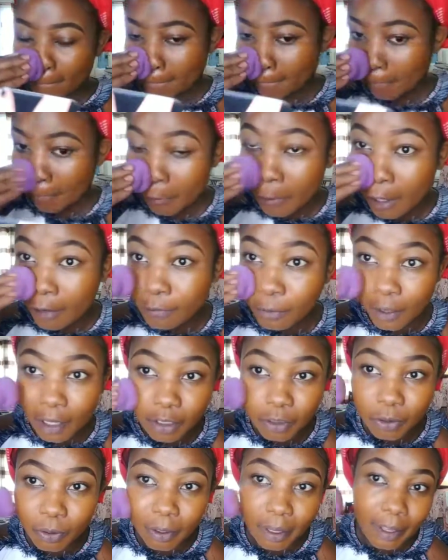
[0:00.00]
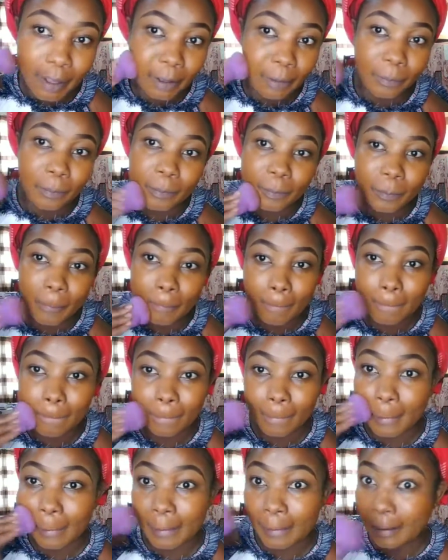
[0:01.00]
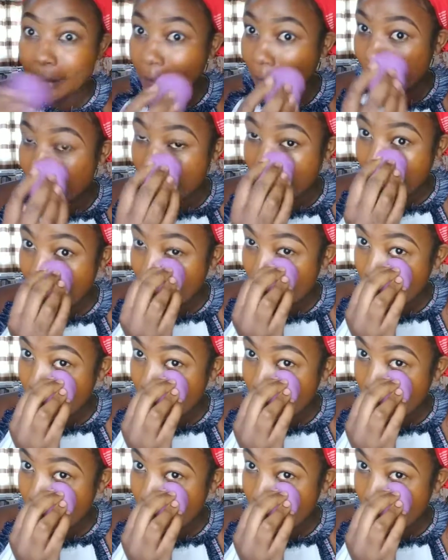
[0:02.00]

you have to cut your hair. Like, you